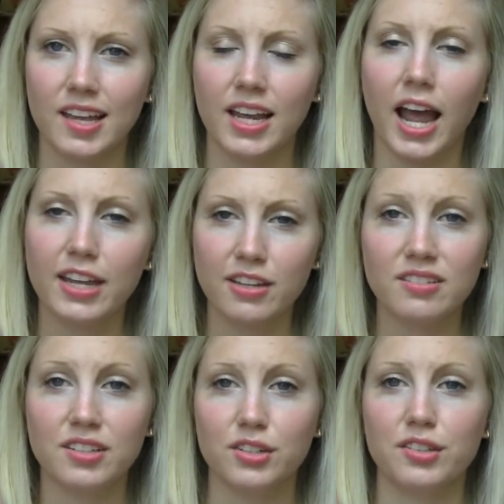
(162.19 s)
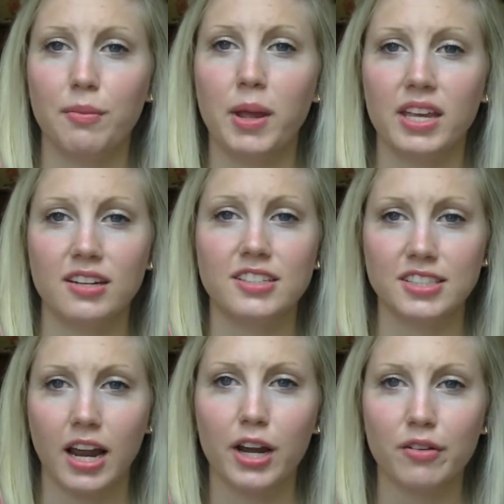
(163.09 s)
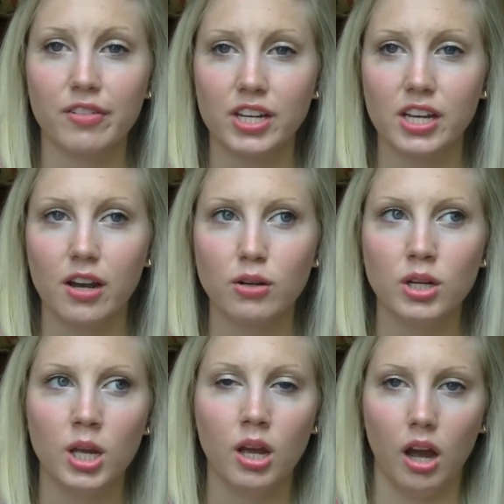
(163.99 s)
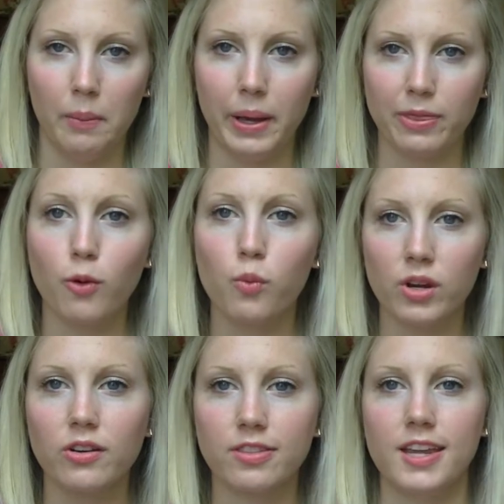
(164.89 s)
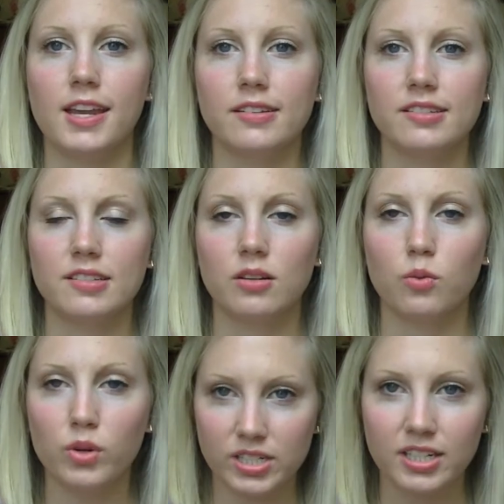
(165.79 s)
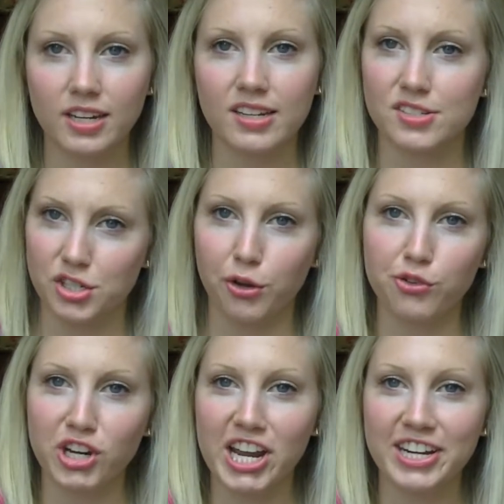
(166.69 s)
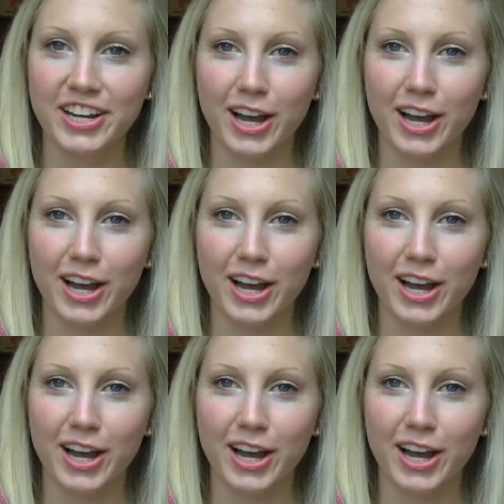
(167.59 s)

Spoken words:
Like, I could seriously make an entire video about the weird things we did as children.